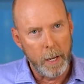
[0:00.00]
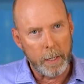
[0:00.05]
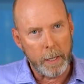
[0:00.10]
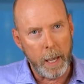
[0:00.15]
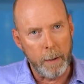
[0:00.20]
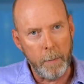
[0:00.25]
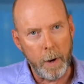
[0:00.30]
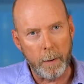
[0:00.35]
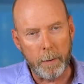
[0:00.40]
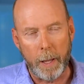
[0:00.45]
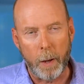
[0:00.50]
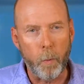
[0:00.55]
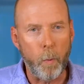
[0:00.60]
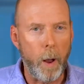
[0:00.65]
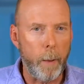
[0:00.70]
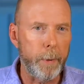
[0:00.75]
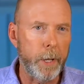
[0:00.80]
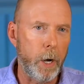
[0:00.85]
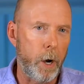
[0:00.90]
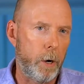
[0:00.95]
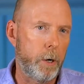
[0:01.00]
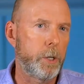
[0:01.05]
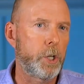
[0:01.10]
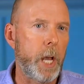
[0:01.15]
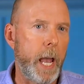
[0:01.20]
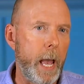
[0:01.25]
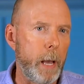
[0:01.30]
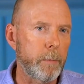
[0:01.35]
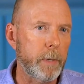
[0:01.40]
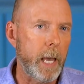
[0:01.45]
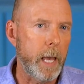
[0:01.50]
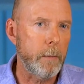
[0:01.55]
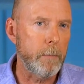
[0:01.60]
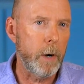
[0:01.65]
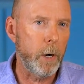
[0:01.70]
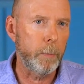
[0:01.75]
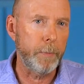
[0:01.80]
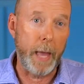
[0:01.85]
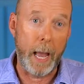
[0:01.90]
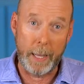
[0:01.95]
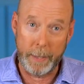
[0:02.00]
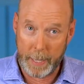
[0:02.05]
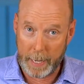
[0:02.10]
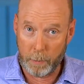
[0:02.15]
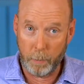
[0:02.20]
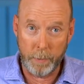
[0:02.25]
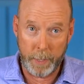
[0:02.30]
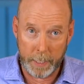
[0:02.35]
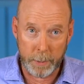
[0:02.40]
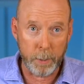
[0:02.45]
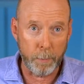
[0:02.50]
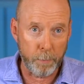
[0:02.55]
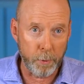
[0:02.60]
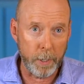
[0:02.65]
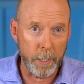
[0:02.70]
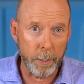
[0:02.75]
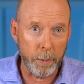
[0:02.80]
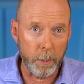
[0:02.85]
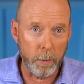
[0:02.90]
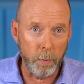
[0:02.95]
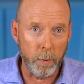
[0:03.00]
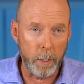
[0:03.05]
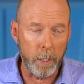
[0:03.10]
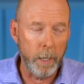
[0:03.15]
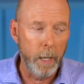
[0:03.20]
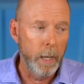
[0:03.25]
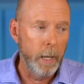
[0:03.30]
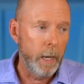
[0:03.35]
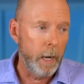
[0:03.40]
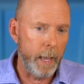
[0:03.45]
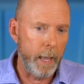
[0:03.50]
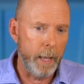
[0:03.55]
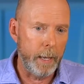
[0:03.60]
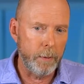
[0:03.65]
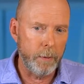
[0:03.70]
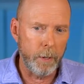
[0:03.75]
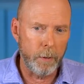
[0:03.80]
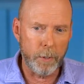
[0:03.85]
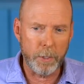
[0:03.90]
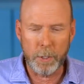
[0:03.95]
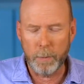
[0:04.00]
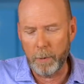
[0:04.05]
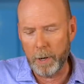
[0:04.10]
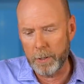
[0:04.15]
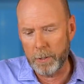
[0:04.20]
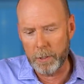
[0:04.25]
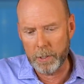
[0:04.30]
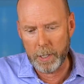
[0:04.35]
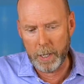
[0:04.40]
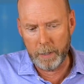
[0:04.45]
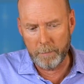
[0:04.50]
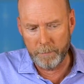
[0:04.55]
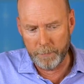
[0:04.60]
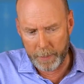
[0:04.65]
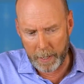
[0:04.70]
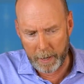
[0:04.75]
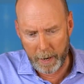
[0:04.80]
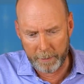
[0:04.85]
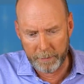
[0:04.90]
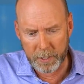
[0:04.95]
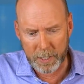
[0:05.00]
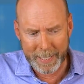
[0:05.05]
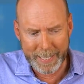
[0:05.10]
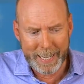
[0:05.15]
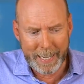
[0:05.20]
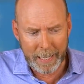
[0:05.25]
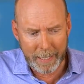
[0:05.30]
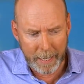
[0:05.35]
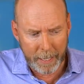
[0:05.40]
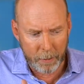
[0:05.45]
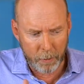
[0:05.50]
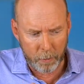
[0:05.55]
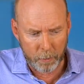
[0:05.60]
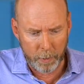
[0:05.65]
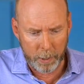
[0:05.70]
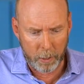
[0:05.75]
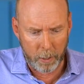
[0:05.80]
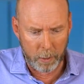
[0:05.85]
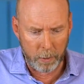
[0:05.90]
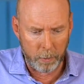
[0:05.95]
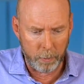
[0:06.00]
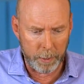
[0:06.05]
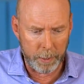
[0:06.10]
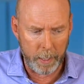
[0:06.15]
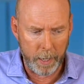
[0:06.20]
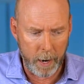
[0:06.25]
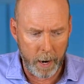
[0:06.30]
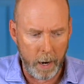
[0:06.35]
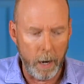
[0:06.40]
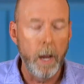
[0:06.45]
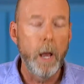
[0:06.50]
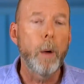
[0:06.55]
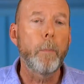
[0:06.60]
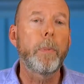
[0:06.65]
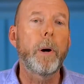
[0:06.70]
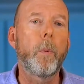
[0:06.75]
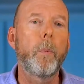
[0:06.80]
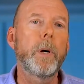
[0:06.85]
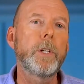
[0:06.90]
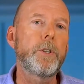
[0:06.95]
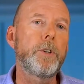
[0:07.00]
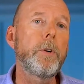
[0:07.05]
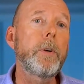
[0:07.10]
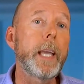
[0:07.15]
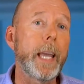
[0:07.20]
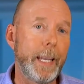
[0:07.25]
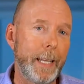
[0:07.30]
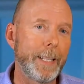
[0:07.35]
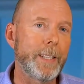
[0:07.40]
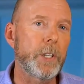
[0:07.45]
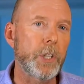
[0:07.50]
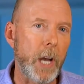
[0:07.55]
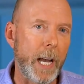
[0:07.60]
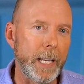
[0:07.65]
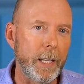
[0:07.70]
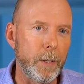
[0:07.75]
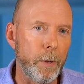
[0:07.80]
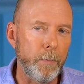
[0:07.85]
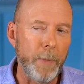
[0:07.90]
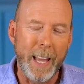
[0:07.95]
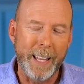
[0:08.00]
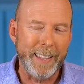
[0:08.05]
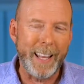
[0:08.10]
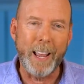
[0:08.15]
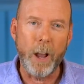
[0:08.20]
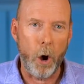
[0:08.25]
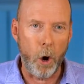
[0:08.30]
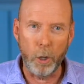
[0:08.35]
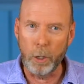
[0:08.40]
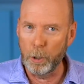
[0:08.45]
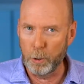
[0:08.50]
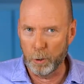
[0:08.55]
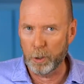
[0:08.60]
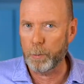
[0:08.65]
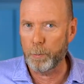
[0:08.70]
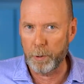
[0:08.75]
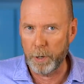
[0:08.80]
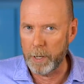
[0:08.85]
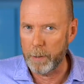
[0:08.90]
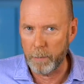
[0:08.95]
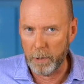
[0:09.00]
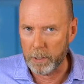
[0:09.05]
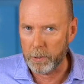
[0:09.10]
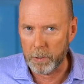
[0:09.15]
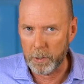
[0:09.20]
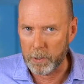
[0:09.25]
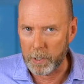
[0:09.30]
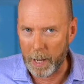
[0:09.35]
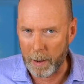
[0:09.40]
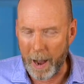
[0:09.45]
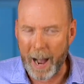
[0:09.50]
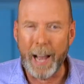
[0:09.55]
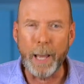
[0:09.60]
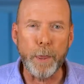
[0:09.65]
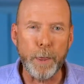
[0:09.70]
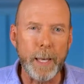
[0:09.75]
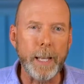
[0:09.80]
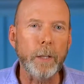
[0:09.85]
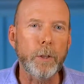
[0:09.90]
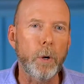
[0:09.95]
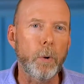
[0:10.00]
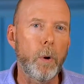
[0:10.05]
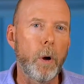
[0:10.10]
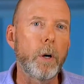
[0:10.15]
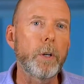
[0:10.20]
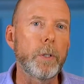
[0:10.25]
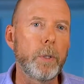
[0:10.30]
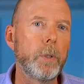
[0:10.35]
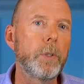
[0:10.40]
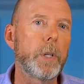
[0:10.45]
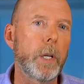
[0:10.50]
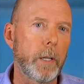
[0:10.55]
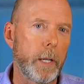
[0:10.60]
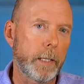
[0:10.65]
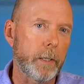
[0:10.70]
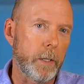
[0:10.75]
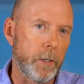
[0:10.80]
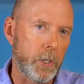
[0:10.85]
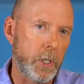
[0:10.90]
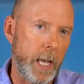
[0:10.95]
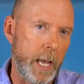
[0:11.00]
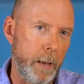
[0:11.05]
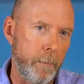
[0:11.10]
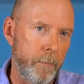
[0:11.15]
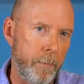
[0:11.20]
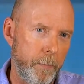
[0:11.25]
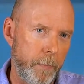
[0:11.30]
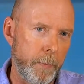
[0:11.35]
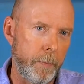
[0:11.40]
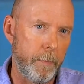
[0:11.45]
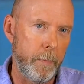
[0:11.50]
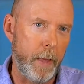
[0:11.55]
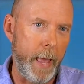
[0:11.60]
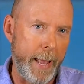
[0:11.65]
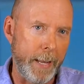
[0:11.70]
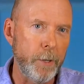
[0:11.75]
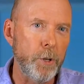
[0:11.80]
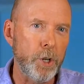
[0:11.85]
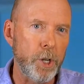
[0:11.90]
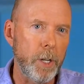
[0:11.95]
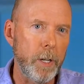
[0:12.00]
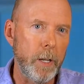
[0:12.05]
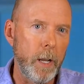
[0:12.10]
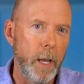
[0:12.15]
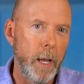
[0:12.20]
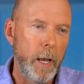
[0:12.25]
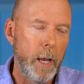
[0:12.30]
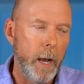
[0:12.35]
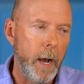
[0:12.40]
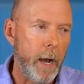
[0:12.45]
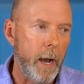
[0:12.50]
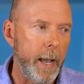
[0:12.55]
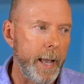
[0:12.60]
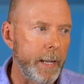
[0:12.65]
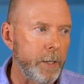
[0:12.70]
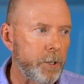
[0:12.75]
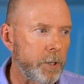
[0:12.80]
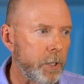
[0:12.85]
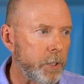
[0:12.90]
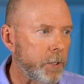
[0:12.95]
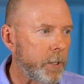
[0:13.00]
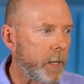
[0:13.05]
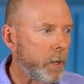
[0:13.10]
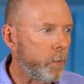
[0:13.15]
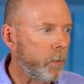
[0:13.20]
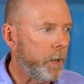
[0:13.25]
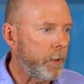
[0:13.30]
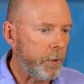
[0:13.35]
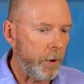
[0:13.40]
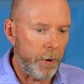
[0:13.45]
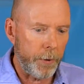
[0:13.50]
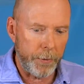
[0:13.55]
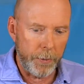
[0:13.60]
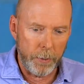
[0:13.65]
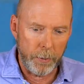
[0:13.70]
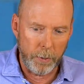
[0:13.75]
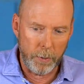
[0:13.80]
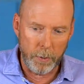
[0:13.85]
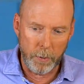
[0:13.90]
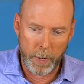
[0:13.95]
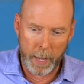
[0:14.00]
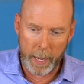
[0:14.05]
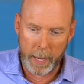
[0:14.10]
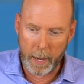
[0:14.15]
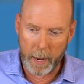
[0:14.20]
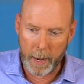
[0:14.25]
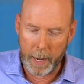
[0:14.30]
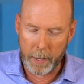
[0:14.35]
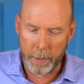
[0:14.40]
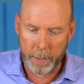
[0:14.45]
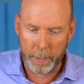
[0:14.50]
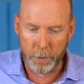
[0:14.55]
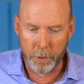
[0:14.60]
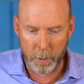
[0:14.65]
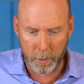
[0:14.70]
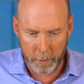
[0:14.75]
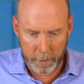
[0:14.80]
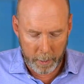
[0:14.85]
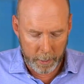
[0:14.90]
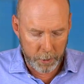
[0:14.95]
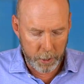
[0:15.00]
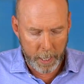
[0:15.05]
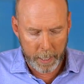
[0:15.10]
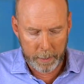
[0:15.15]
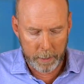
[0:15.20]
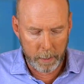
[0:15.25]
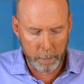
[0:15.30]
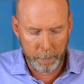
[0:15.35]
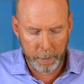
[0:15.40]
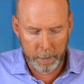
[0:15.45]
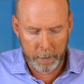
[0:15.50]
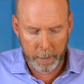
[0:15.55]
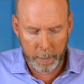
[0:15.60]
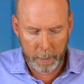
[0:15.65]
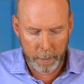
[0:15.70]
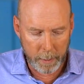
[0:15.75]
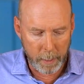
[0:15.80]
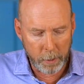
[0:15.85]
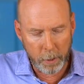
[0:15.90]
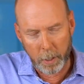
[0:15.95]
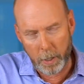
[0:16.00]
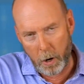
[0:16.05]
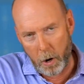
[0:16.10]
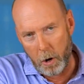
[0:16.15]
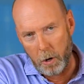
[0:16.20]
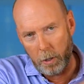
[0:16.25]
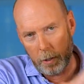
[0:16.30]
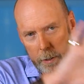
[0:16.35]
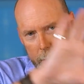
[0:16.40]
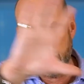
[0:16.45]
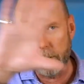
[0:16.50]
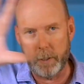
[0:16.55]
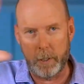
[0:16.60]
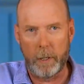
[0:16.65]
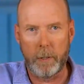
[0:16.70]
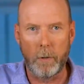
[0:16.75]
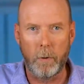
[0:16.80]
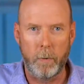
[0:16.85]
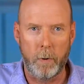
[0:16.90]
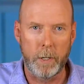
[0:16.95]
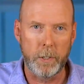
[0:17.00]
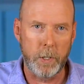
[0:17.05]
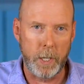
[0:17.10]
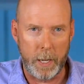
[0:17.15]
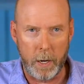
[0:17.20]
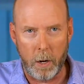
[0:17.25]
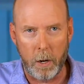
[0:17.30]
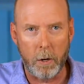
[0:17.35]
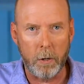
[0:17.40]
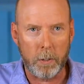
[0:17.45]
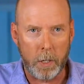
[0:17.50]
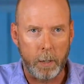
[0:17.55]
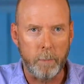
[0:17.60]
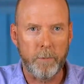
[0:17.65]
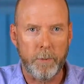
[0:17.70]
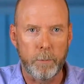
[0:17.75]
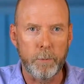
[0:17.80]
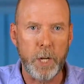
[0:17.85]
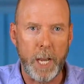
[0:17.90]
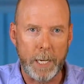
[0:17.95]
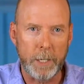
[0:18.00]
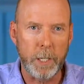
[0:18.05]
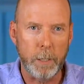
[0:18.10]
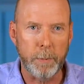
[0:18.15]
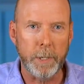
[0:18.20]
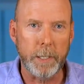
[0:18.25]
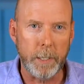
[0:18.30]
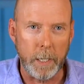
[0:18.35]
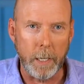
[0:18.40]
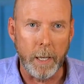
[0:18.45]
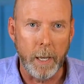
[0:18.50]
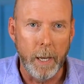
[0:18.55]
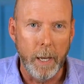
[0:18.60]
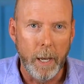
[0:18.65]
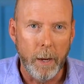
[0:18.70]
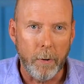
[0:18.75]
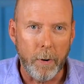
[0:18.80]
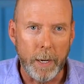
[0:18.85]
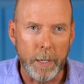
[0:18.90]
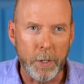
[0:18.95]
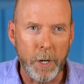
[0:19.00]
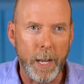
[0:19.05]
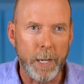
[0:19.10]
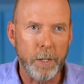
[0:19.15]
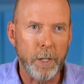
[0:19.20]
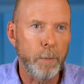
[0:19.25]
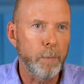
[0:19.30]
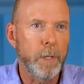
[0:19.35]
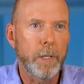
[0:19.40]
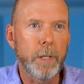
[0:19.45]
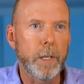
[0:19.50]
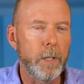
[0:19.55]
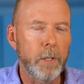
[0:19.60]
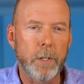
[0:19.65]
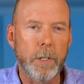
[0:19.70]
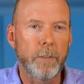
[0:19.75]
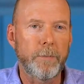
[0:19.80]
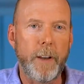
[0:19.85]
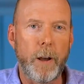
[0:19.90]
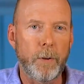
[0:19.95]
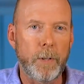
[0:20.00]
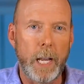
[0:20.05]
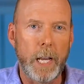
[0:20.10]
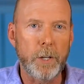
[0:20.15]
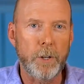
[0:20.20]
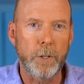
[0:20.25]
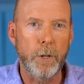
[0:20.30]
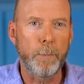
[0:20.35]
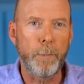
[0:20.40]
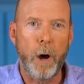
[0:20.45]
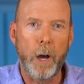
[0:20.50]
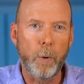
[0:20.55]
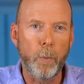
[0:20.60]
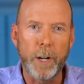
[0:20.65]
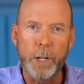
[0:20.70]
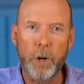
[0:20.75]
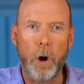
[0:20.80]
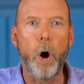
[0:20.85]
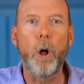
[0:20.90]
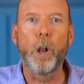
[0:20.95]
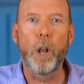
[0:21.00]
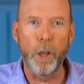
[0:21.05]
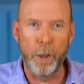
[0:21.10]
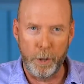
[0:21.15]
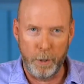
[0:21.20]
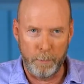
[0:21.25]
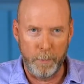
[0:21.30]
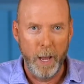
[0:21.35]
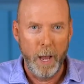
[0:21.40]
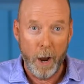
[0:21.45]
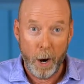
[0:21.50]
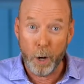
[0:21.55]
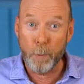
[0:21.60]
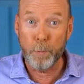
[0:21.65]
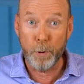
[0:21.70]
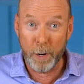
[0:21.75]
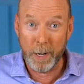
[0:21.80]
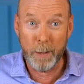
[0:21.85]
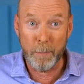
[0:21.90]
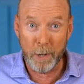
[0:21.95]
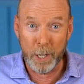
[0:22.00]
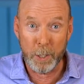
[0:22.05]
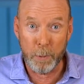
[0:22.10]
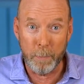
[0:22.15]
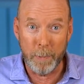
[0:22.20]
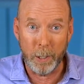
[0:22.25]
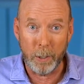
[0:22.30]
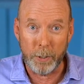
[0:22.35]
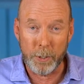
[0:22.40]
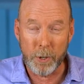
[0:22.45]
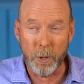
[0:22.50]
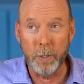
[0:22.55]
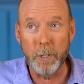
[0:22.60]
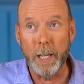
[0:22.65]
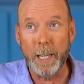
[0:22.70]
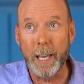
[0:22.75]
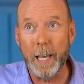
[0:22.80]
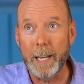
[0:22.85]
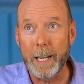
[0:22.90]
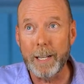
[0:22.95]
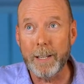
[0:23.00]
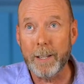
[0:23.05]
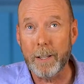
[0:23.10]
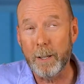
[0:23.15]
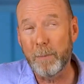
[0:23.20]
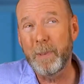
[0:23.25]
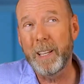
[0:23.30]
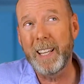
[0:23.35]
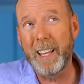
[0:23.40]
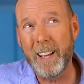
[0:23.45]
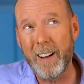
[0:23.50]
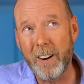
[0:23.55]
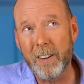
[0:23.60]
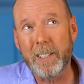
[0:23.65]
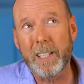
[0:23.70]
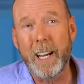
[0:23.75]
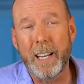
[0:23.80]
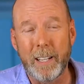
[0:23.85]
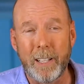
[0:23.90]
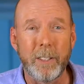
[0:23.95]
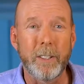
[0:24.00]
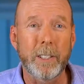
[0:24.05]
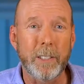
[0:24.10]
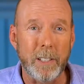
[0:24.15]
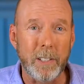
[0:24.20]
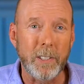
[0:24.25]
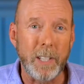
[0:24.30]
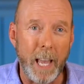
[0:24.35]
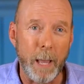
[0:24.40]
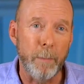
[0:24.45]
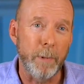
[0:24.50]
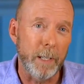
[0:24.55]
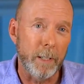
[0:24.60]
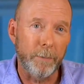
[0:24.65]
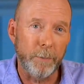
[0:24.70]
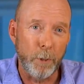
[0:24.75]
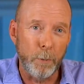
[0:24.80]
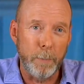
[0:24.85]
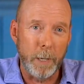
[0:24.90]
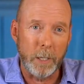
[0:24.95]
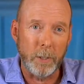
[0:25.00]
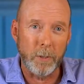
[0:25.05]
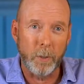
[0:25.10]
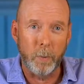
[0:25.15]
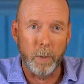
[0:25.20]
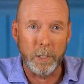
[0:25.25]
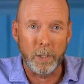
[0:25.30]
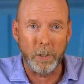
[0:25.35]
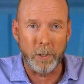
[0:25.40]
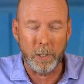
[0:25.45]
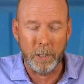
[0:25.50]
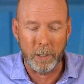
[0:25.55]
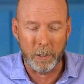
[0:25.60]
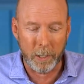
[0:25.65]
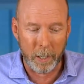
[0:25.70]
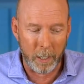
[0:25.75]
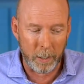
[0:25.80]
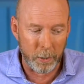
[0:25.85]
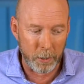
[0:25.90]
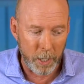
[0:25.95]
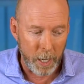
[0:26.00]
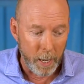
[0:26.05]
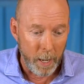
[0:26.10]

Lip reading: came out, like Webinar Jam came out. That's a pretty good one. And there are some others that I've seen. I don't recall what they are. But once you get inside them, they all look pretty much the same. I think they're all using like the same engine. It's just like with all the new AI things, you got ChatGPT, and then you got all these other ones that all come from ChatGPT, right? ChatGPT is the foundation upon which all of them are pretty much built. So you get into them and they all kind of look the same, a few bells and whistles, little colors,